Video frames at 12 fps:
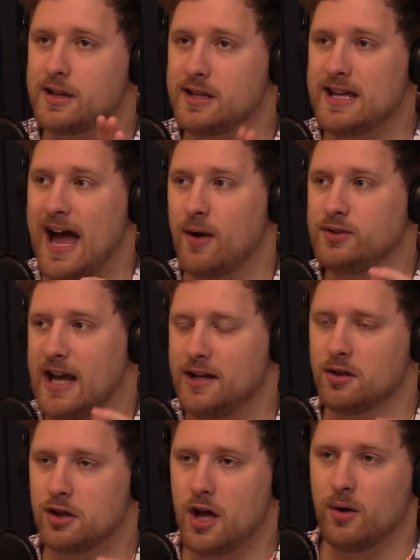to see how
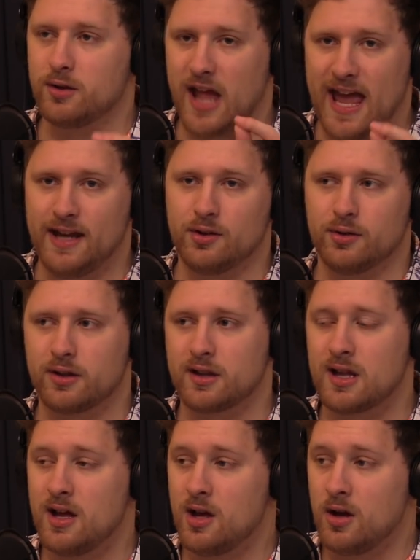Daniel Jones handles
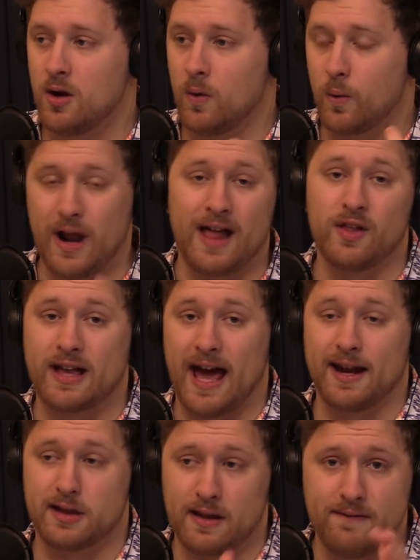what I look
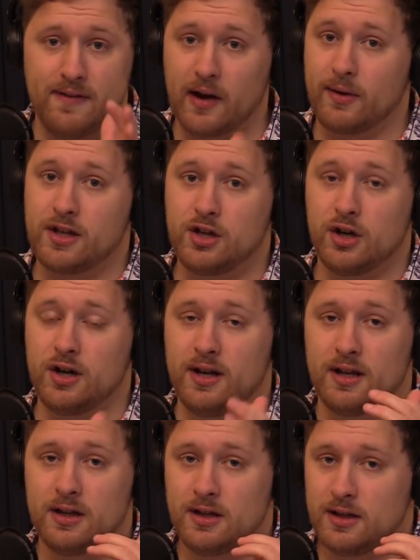at as a very
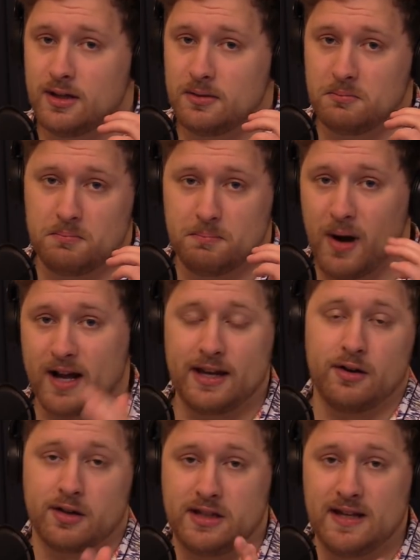good
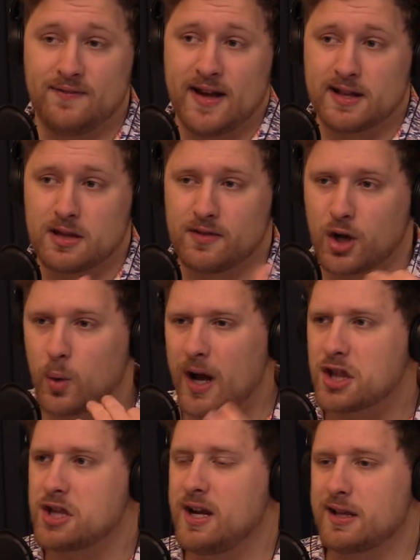Buccaneers defense. The
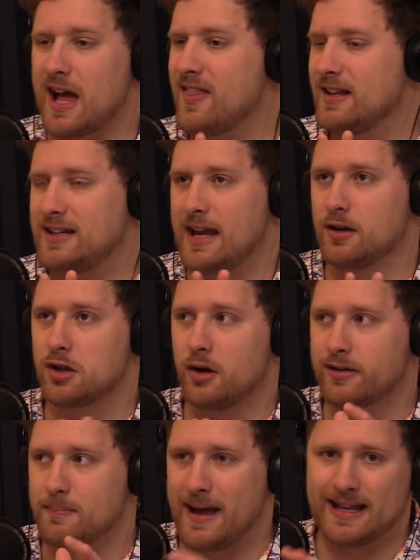question is, I think Daniel
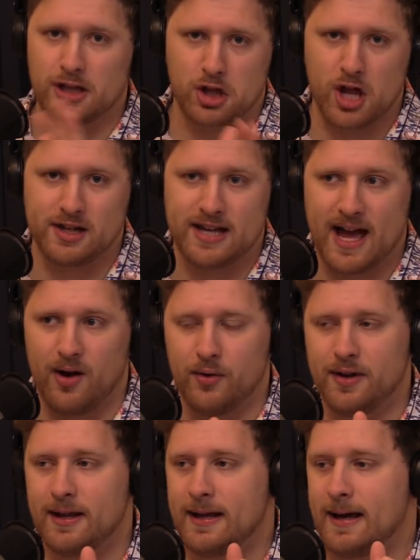Jones might get shut
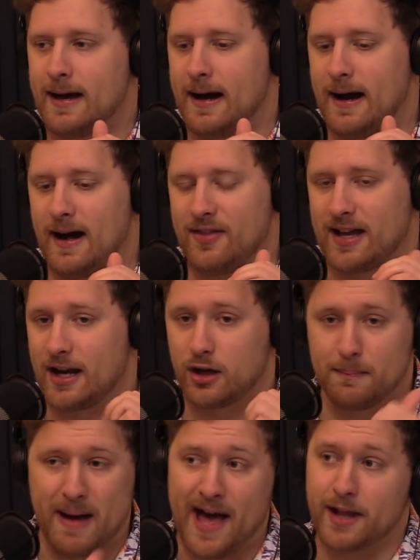down. They got a
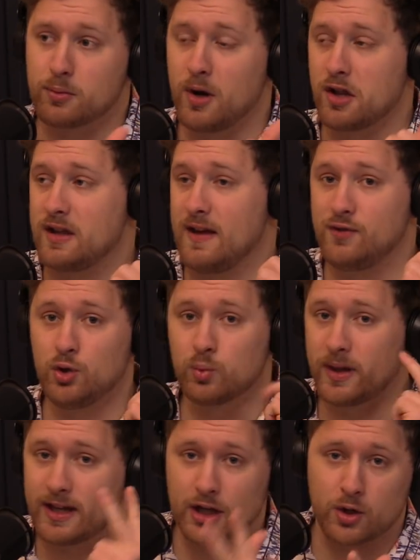good pass rush. They have two
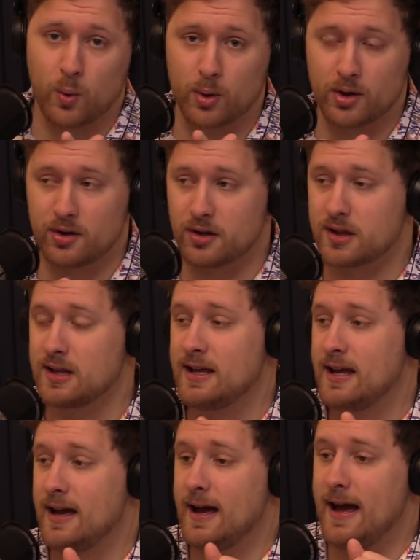really good corners.
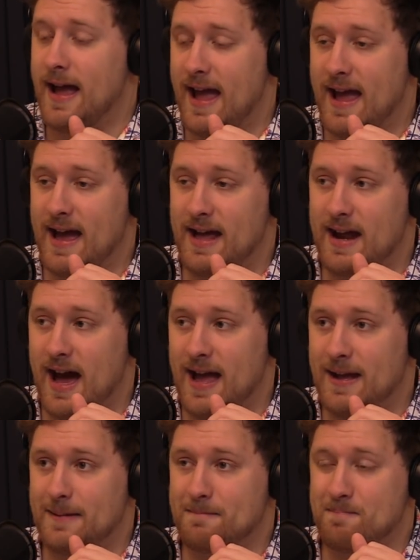And
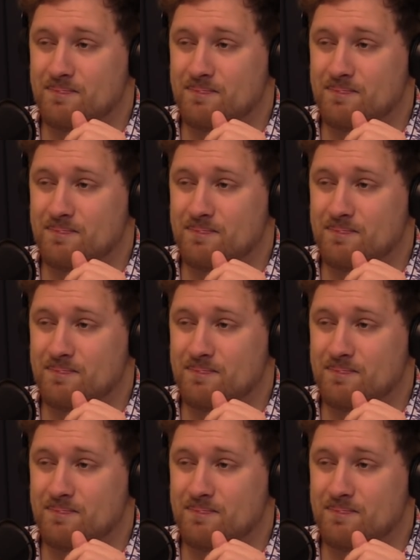I